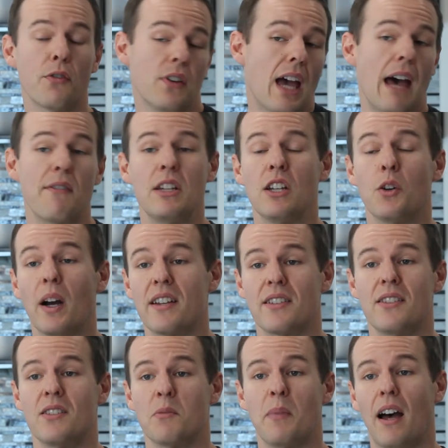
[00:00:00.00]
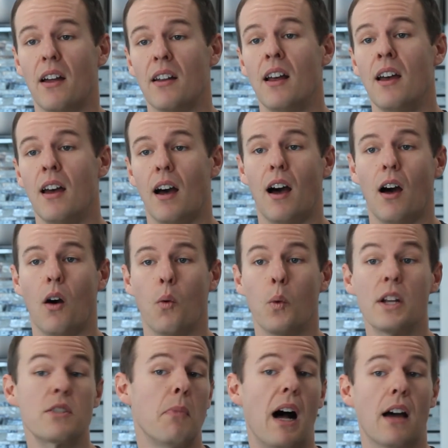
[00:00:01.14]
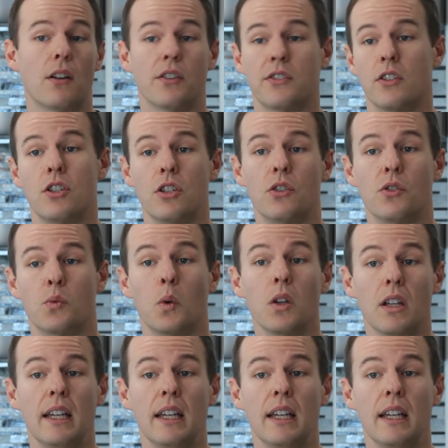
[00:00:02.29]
if you have any questions about which models to choose. We'll